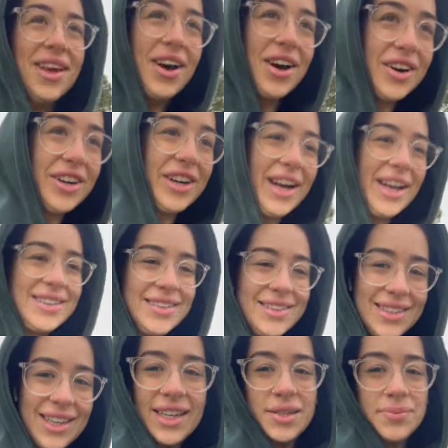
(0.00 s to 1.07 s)
Alright,
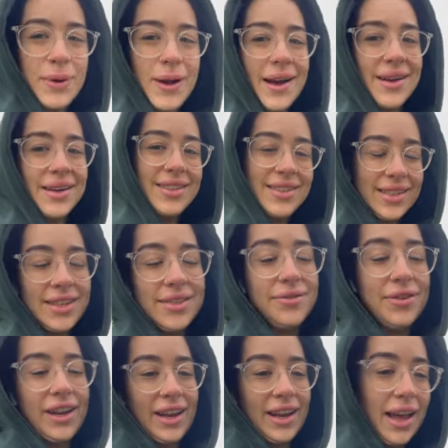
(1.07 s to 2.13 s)
dance party didn't
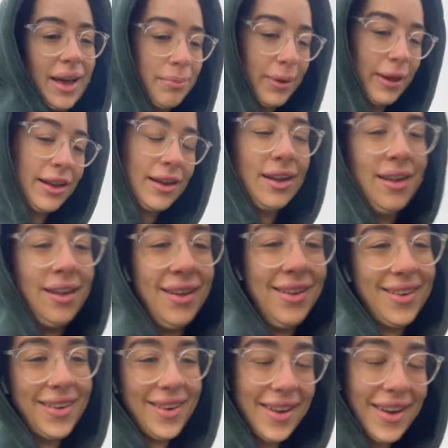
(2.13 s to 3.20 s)
fucking happen.
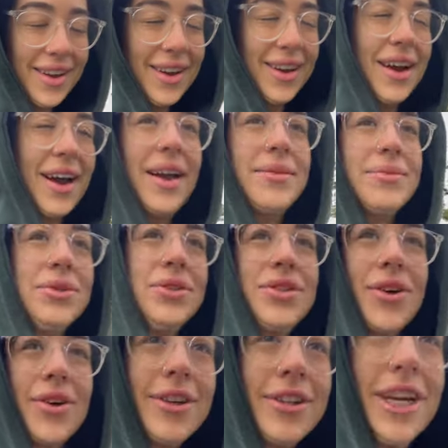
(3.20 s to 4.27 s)
I'm
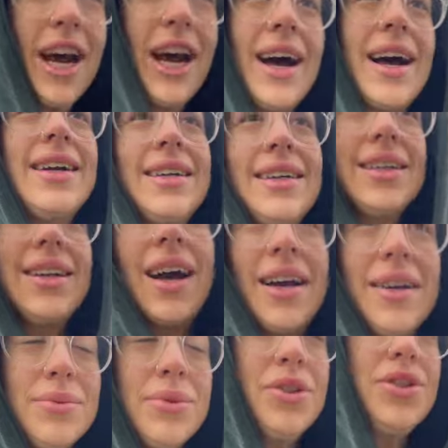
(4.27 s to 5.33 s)
so tired.
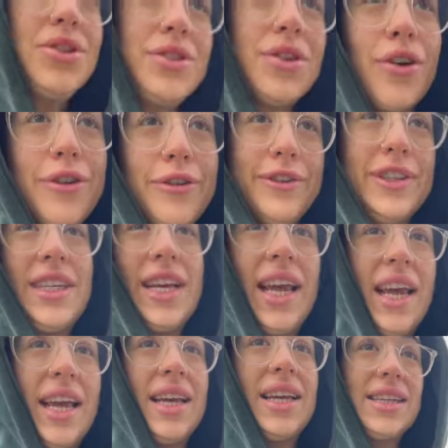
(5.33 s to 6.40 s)
I'm so
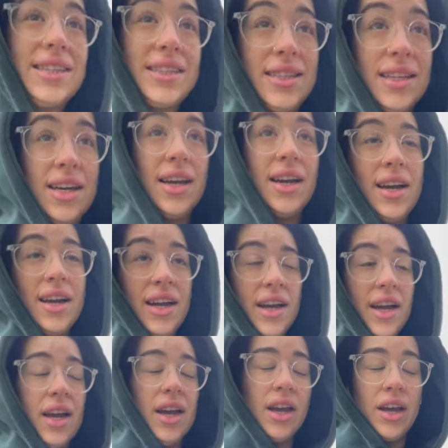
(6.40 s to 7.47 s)
fatigued.
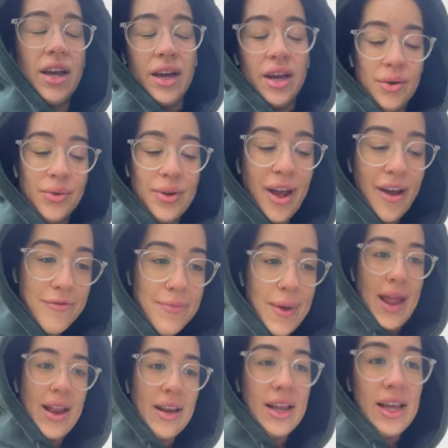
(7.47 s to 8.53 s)
We have
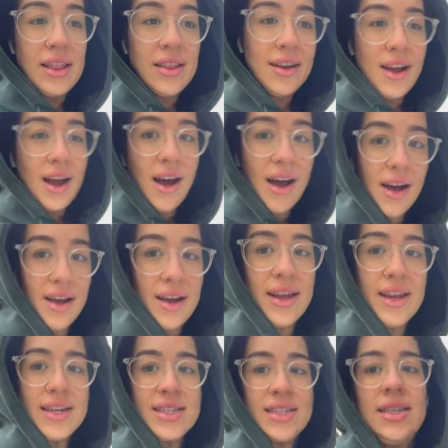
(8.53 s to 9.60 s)
been in the car.
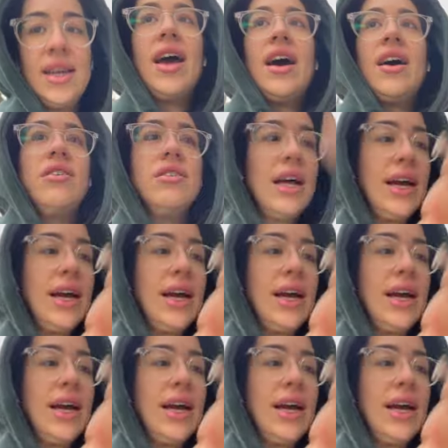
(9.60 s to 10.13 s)
It is now